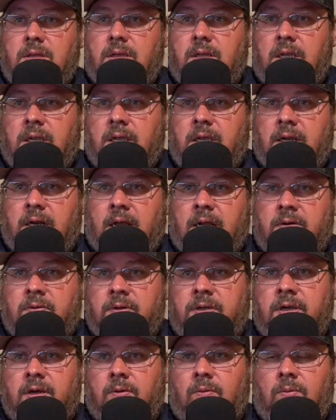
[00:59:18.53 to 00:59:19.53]
And I
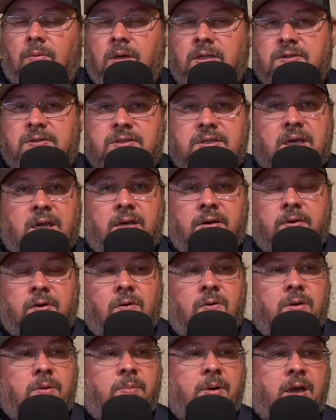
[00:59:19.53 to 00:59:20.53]
don't care what stat you're
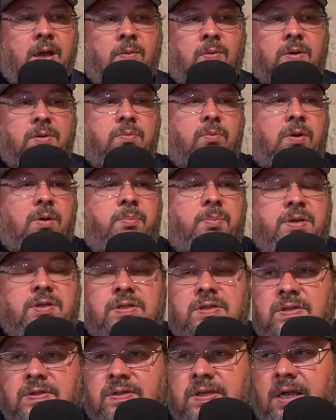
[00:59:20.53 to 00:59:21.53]
going by, what
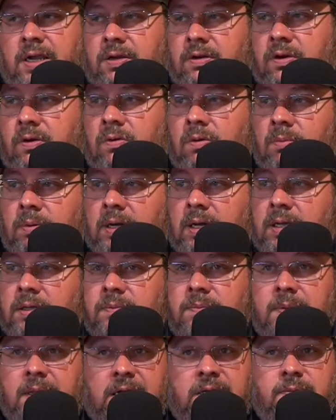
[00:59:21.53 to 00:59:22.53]
pitching stat you're going
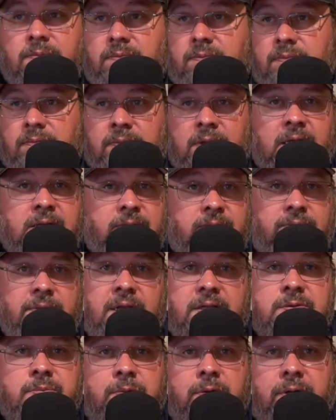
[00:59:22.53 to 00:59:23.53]
by.
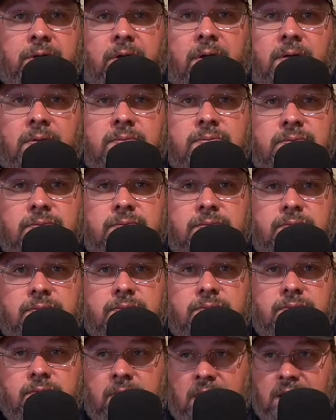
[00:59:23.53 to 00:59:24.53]
That's pretty good.
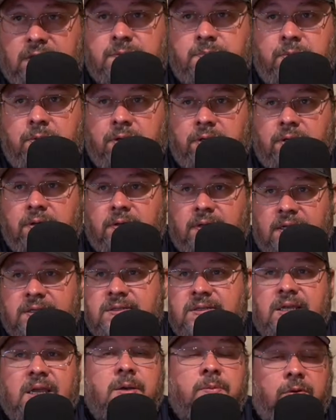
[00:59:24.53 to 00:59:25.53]
That's pretty good.
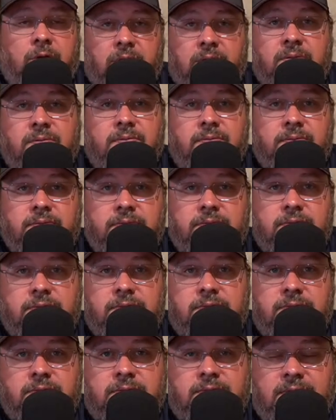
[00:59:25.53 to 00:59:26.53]
That's damn good.
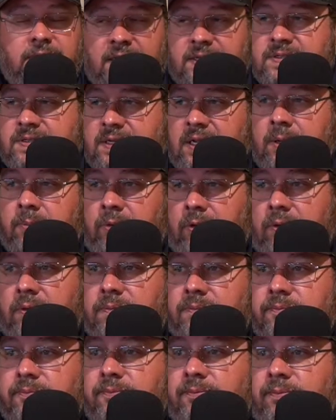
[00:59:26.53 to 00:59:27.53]
That's damn
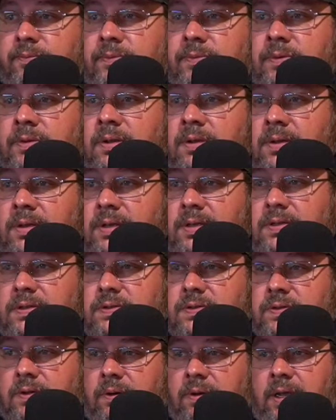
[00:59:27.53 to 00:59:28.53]
good.
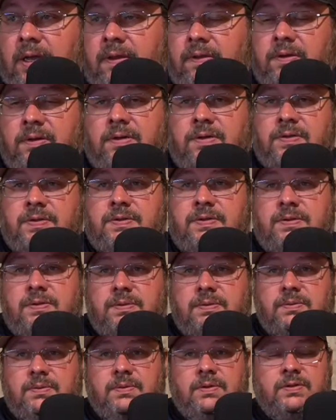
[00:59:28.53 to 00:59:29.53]
So yeah, there's
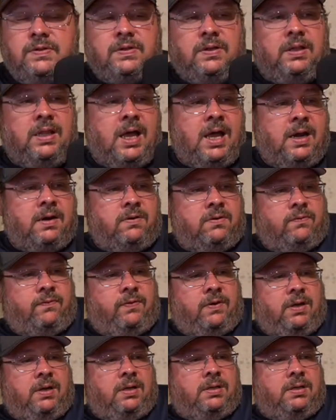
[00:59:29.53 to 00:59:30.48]
a lot of